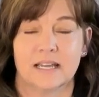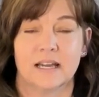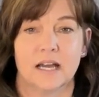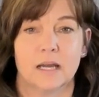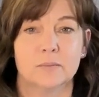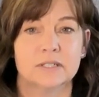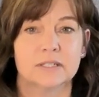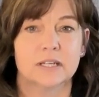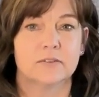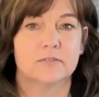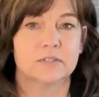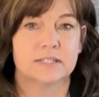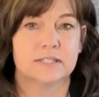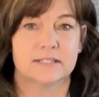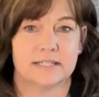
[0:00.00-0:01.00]
I'm going to cover
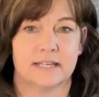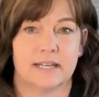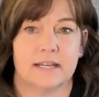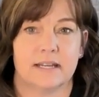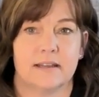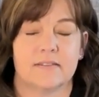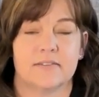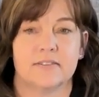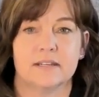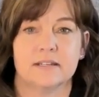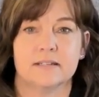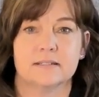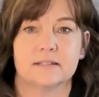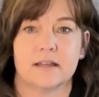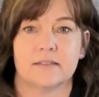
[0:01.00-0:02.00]
today
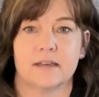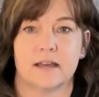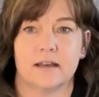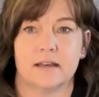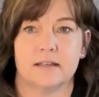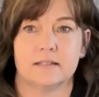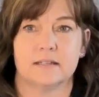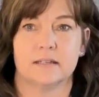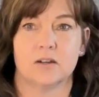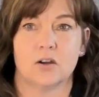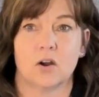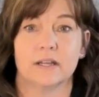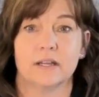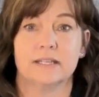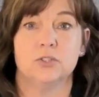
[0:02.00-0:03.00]
things that
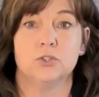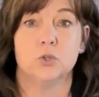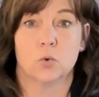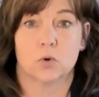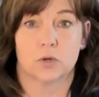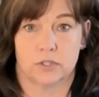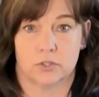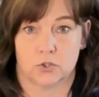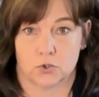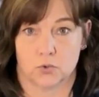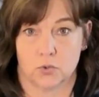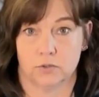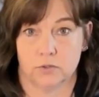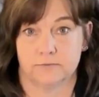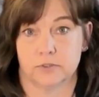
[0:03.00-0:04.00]
are in your
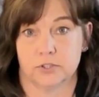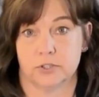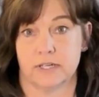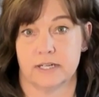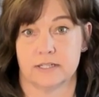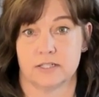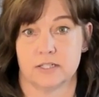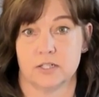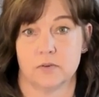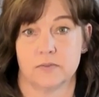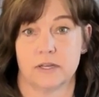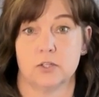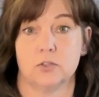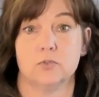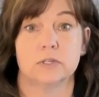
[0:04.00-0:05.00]
control for your SEO
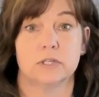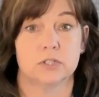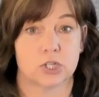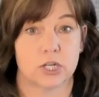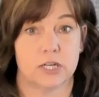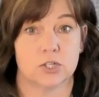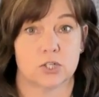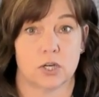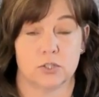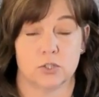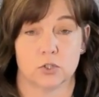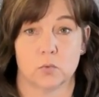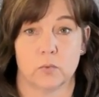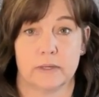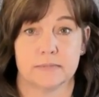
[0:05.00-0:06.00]
that you can change on
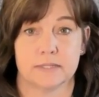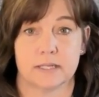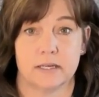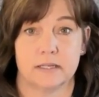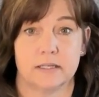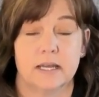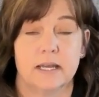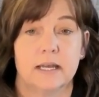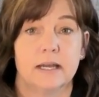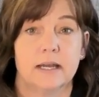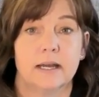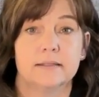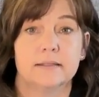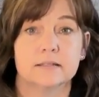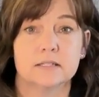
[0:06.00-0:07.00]
your website.
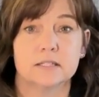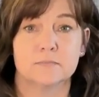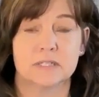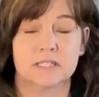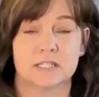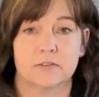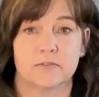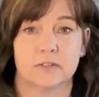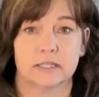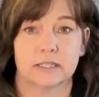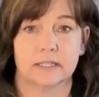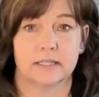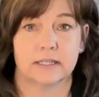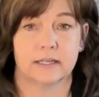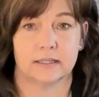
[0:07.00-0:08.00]
And this is
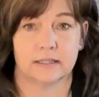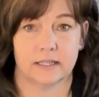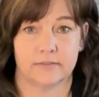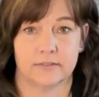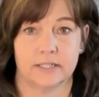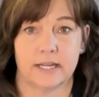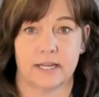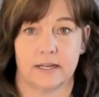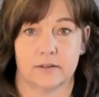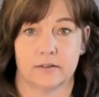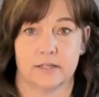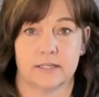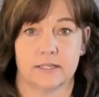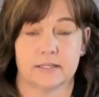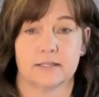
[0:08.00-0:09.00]
specifically 11
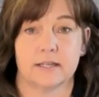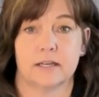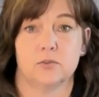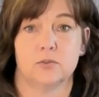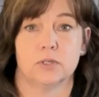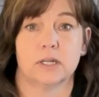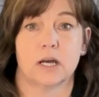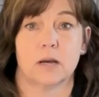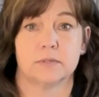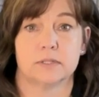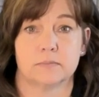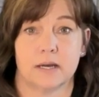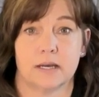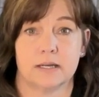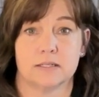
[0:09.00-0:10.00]
areas that you can
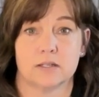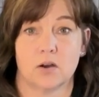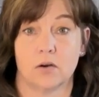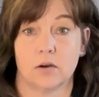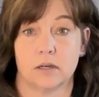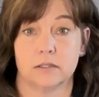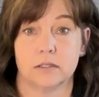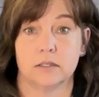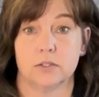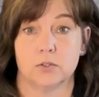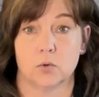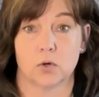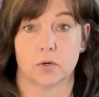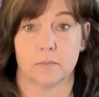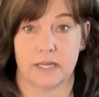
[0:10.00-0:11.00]
optimize on
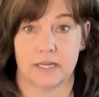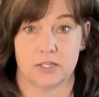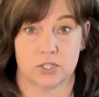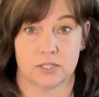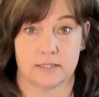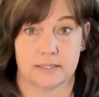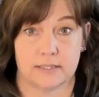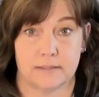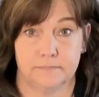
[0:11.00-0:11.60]
your pages.